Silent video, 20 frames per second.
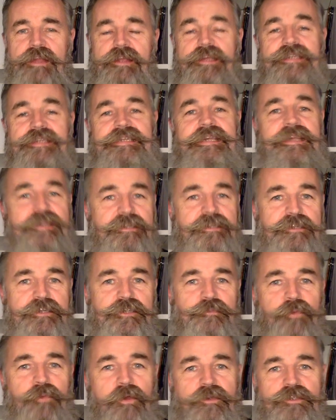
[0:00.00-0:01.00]
as easy as
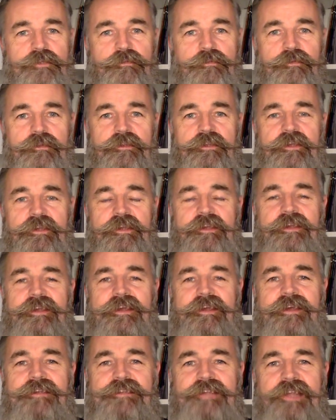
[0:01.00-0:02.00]
possible
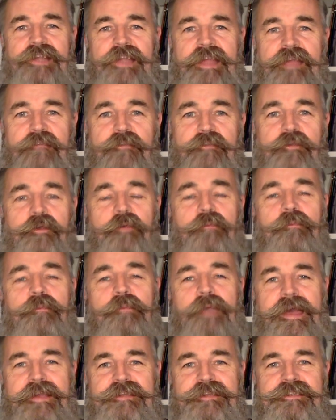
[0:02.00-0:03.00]
and to live your
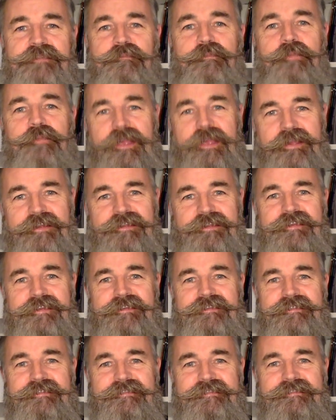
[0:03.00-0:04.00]
best beard.
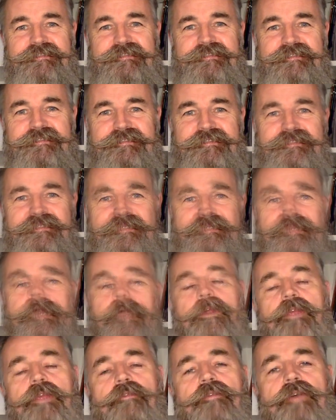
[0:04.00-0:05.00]

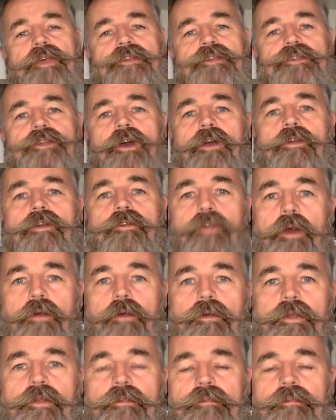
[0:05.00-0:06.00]
When you first start
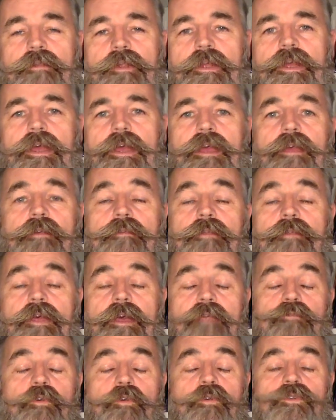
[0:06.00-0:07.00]
growing,
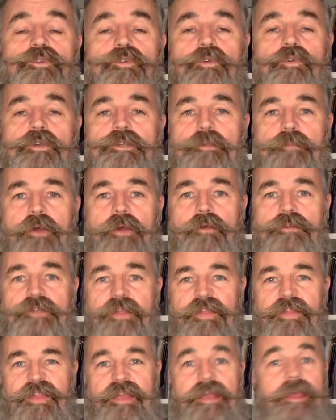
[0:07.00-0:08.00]
everyone talks about
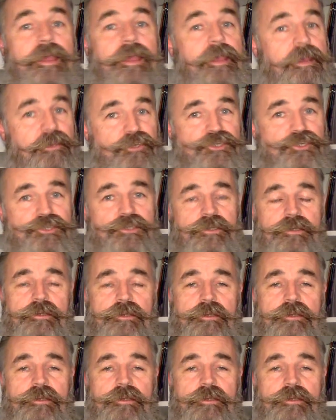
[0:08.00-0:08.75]
the itch.